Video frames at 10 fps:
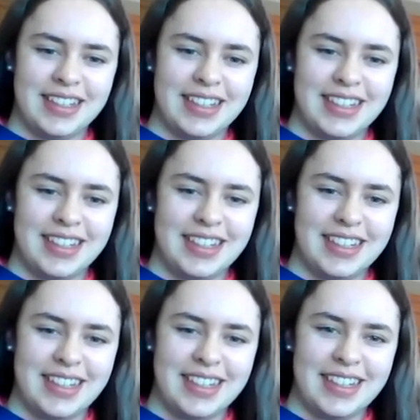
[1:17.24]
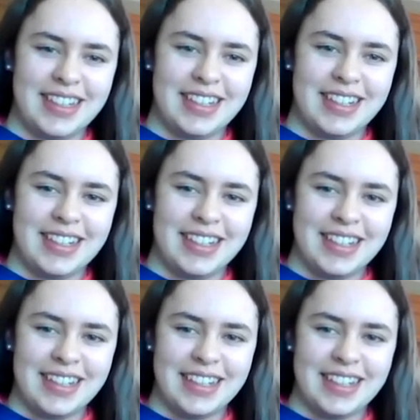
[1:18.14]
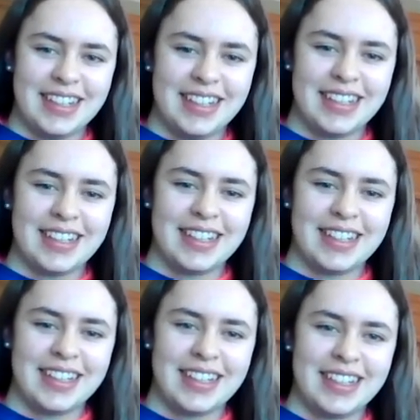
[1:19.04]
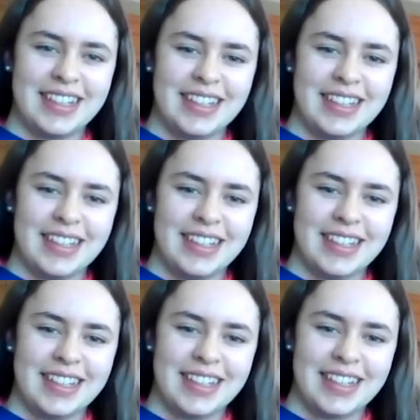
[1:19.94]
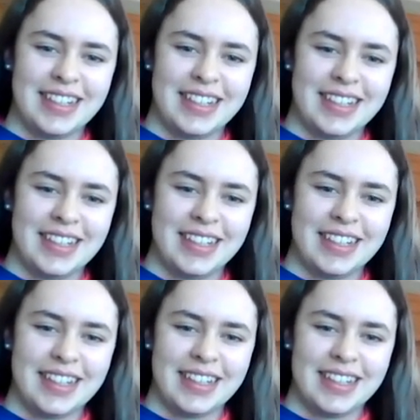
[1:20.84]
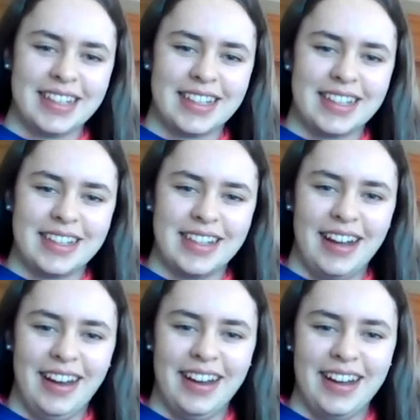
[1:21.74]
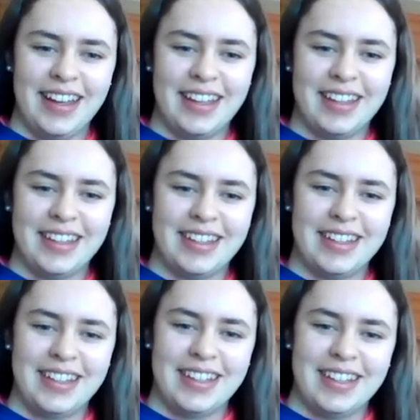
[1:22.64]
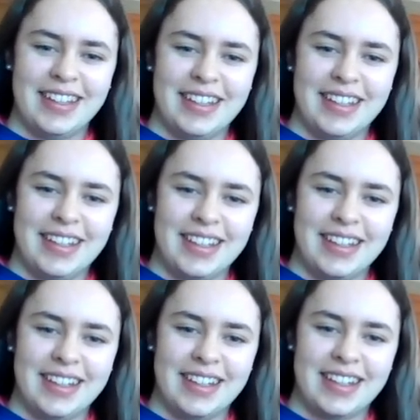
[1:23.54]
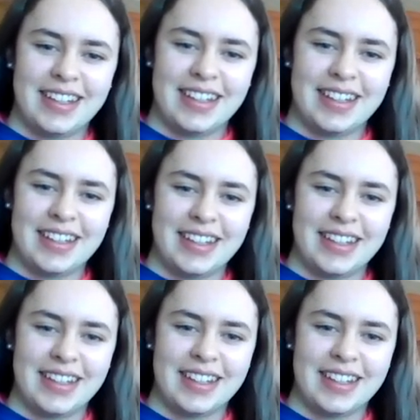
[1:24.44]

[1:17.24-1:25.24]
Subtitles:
(silent)